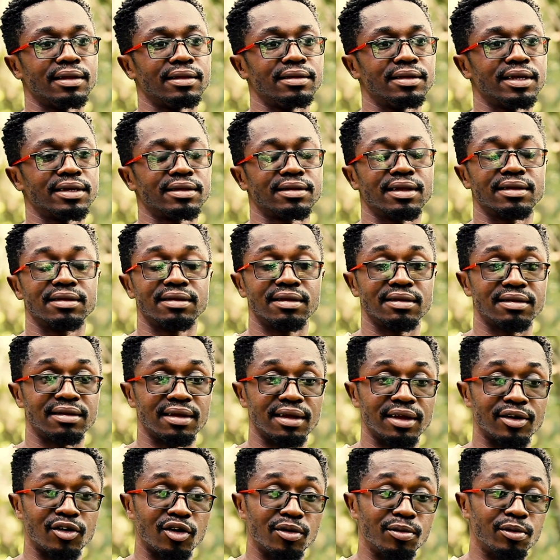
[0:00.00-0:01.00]
Just as they
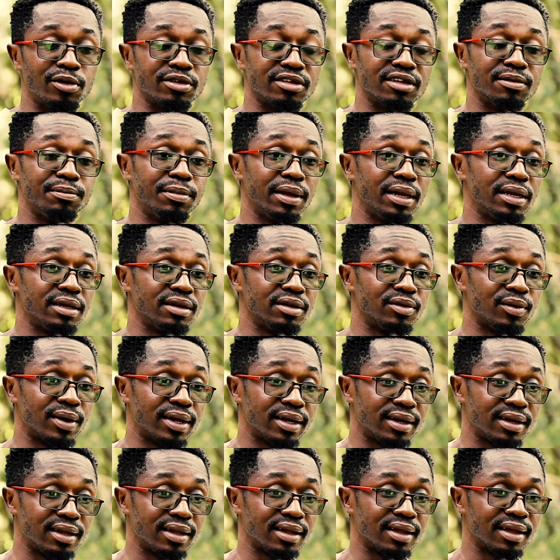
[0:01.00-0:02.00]
say, Rome wasn't built in
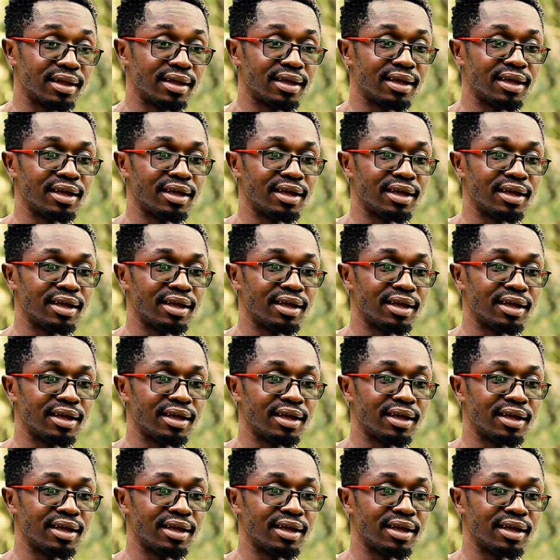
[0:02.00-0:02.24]
one day.